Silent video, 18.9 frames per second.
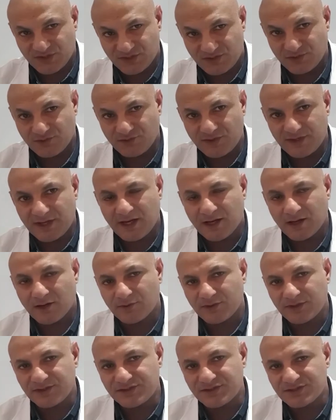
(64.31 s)
do now
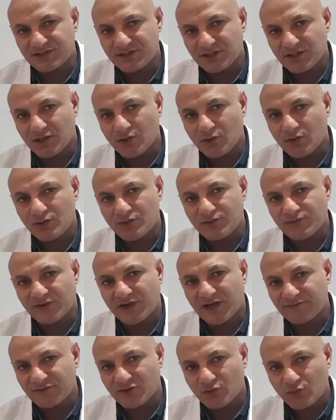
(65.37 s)
is just to go over,
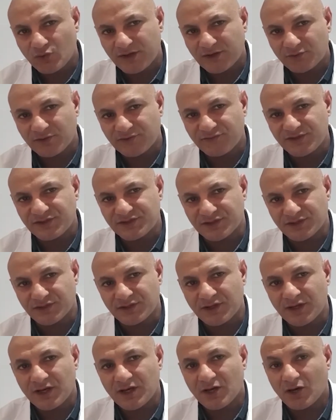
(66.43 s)
have a quick revision
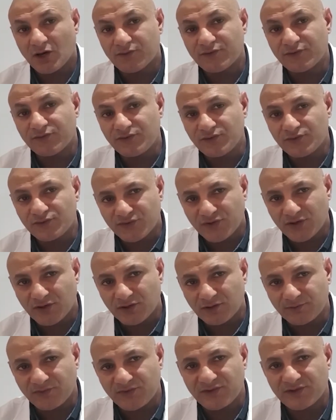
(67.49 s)
of a few
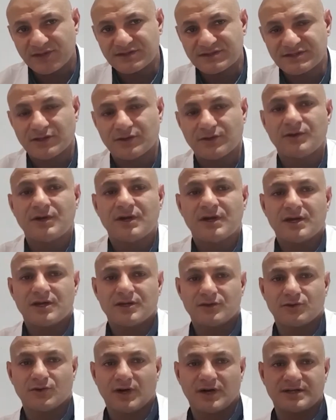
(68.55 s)
terms so
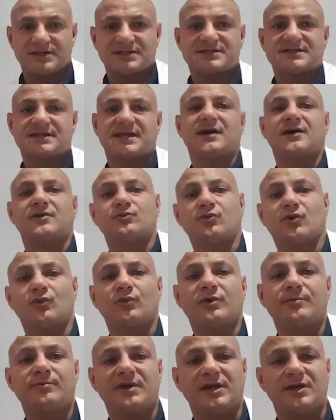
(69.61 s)
you'll understand what we
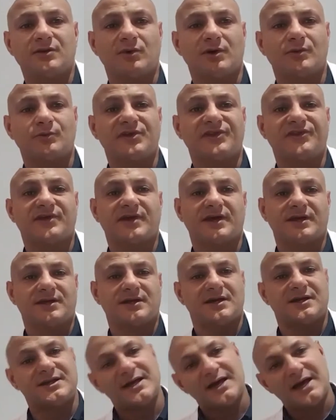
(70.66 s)
mean when we say
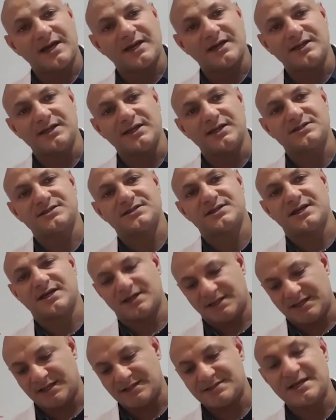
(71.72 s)
an agonist, an
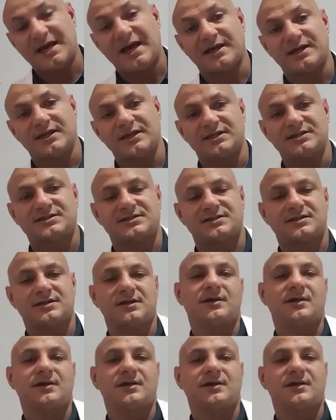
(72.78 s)
antagonist.